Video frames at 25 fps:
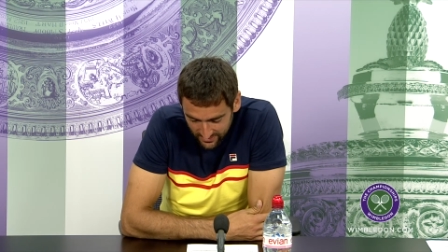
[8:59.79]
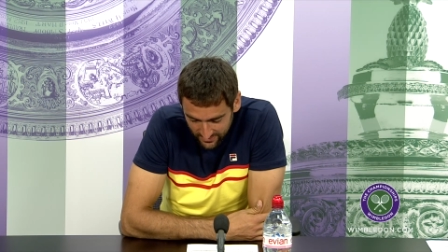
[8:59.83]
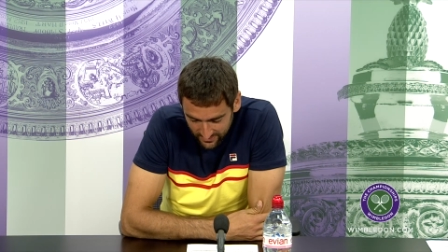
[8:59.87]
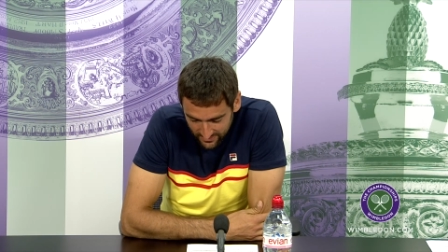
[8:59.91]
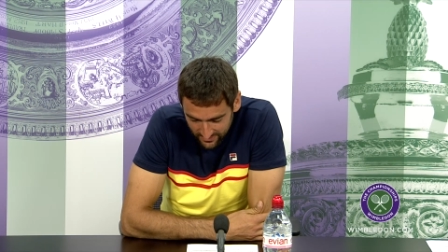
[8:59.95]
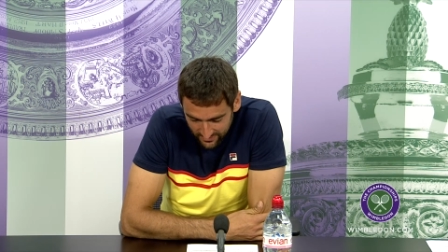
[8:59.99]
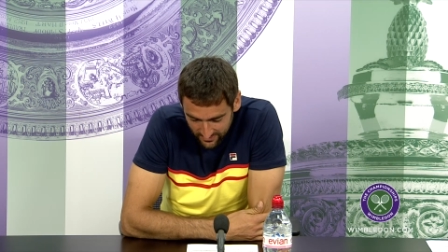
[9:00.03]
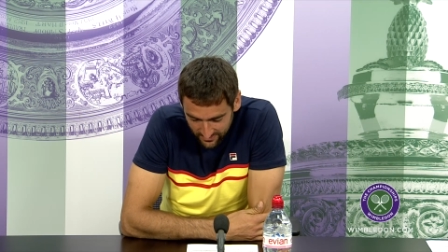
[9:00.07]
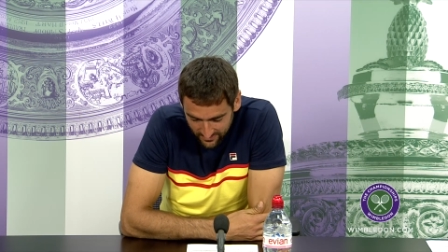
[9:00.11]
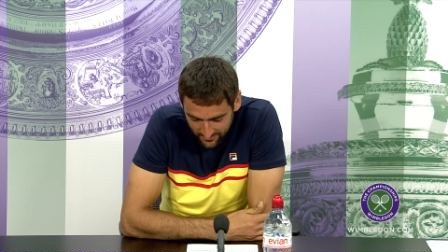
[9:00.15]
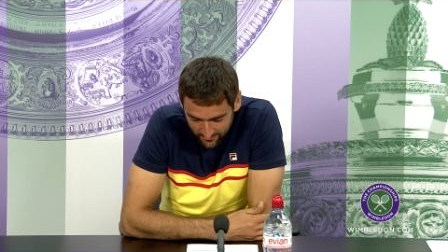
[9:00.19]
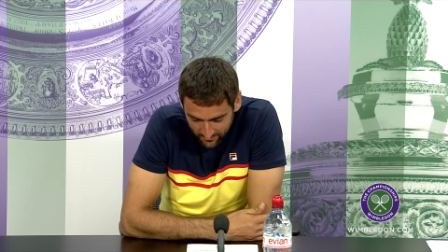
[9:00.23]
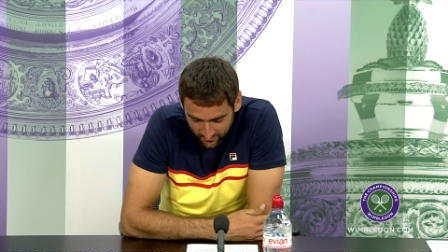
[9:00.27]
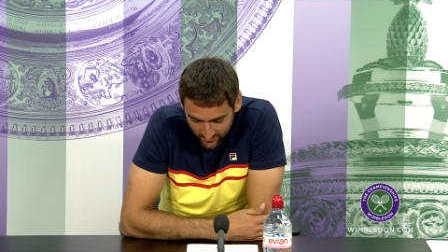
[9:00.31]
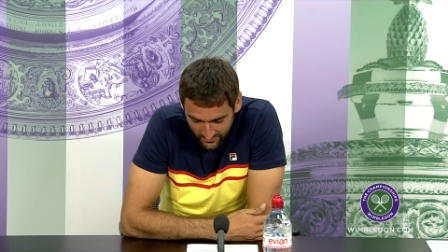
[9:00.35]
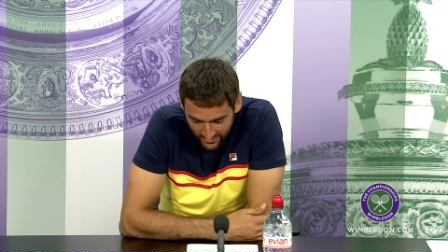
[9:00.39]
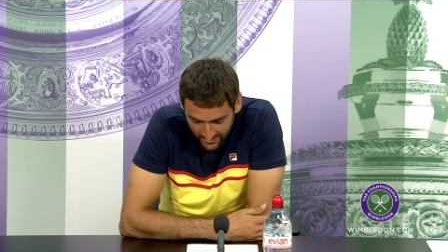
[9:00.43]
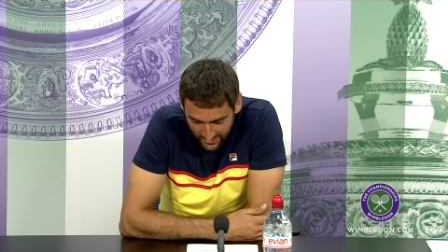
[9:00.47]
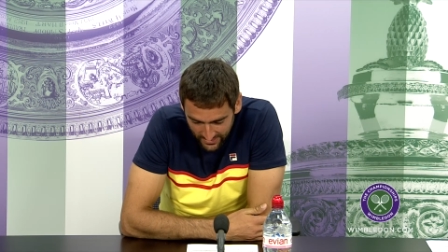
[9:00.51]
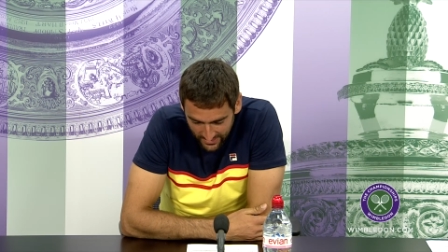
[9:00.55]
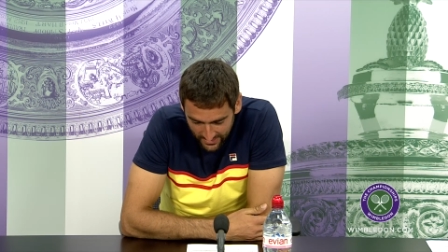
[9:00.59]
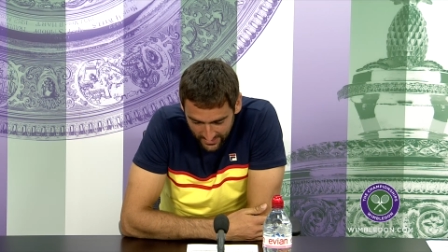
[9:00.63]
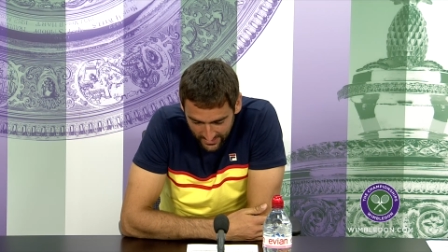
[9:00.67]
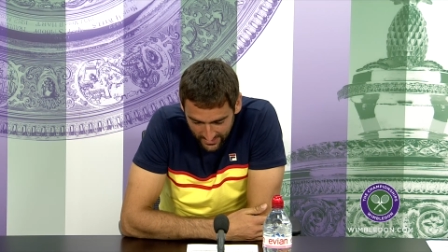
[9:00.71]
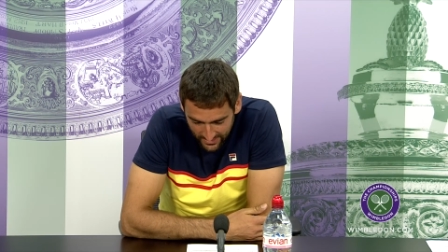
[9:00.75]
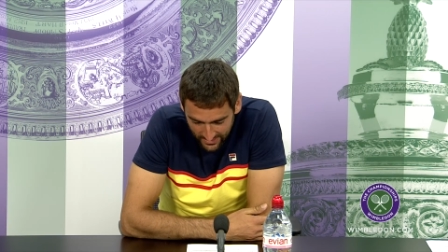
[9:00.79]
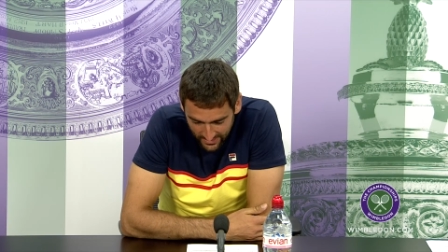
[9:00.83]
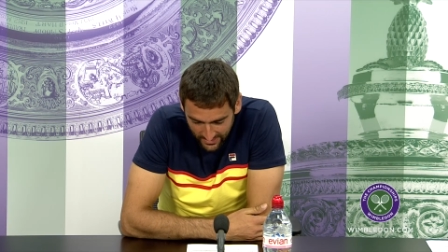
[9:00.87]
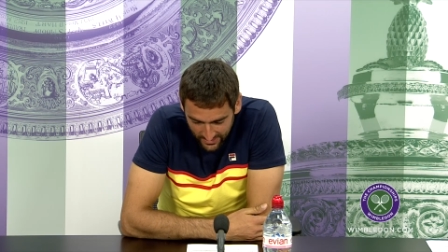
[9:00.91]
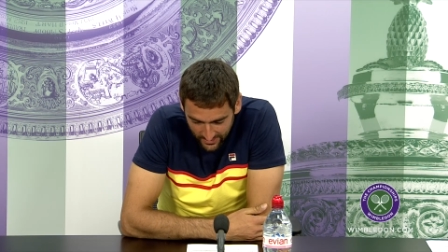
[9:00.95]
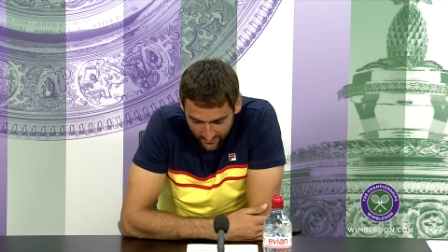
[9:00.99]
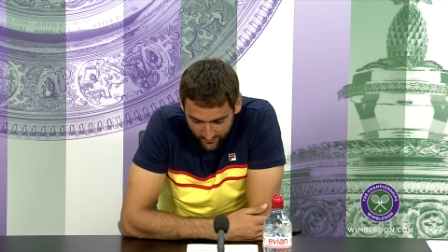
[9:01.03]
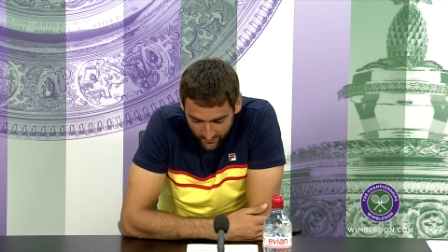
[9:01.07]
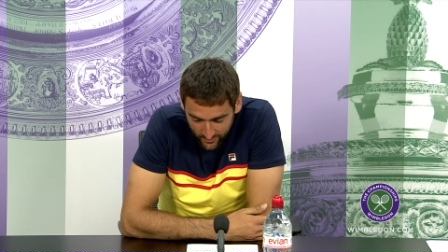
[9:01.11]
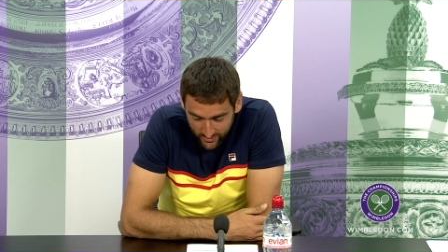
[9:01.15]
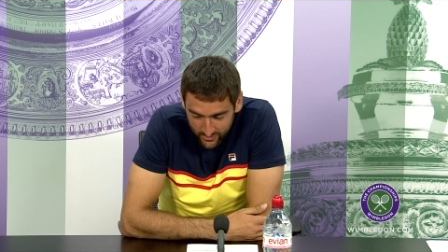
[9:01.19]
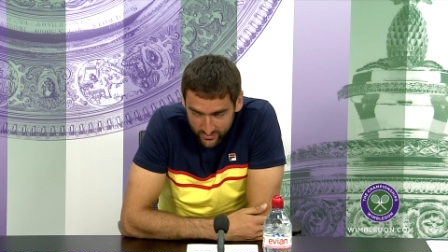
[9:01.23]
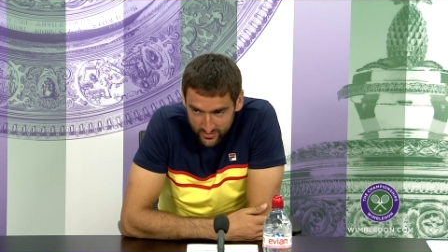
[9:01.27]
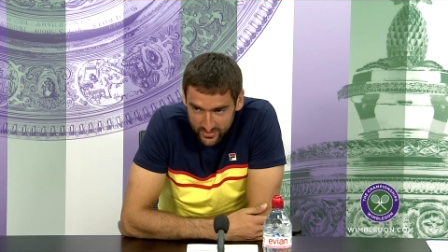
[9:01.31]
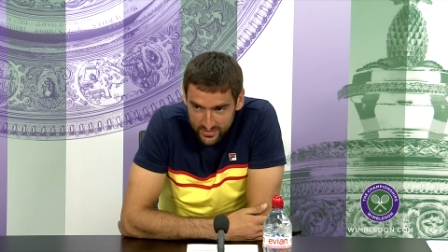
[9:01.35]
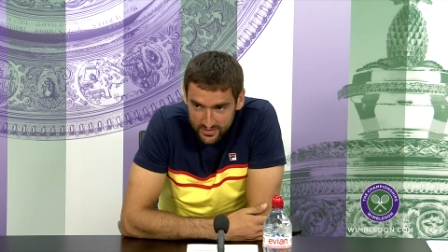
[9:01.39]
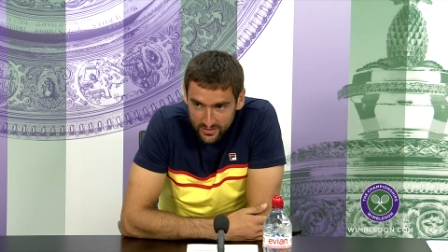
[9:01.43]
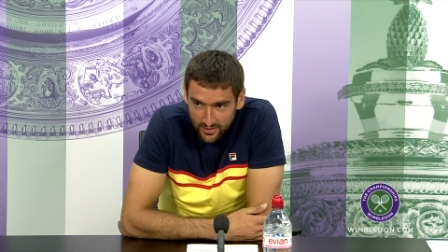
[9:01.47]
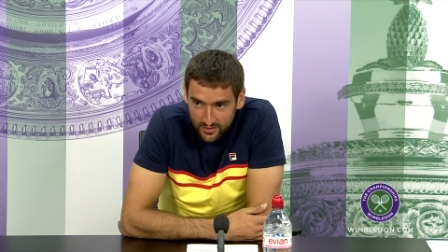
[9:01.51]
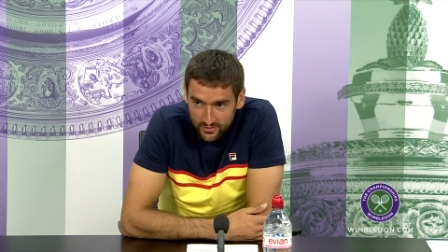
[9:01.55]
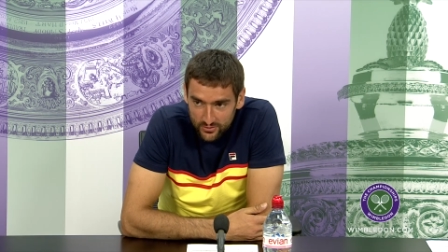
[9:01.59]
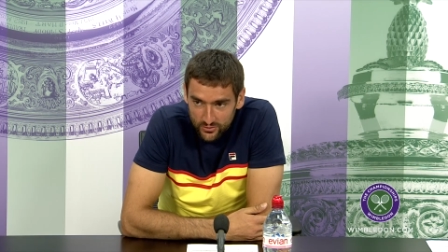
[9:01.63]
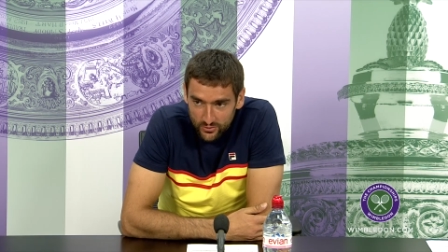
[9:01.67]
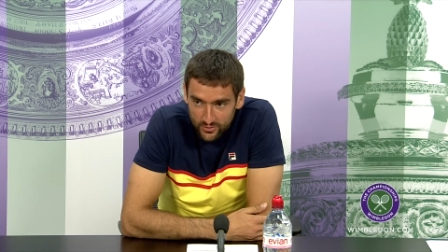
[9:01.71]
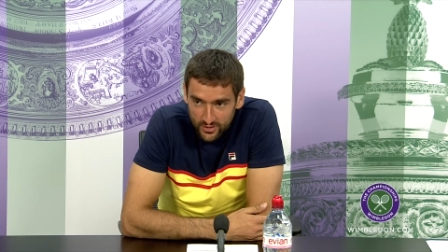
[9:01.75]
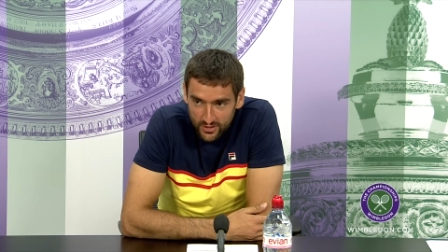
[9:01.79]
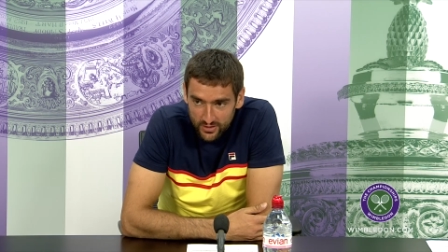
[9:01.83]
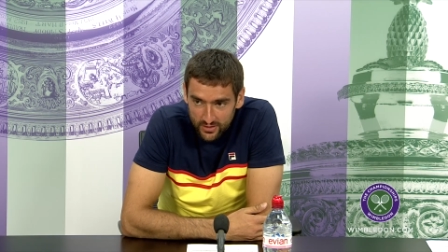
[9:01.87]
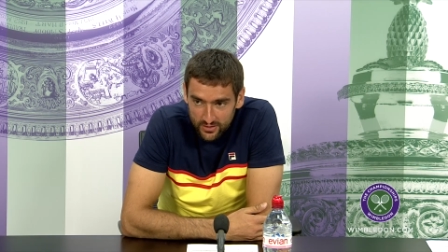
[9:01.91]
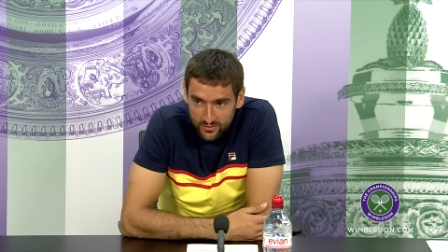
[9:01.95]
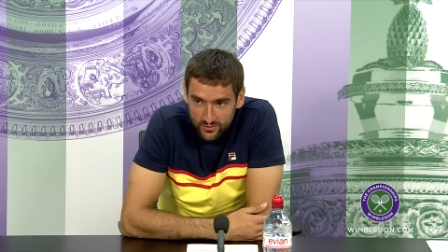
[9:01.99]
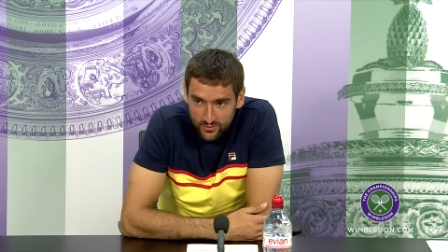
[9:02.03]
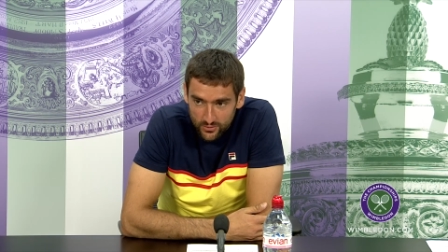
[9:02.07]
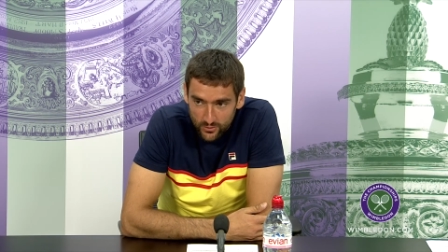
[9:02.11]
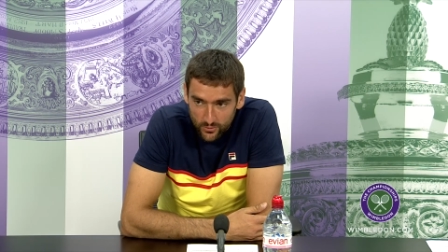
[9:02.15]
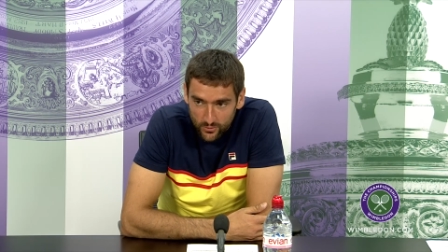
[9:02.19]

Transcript: and what a result to get into the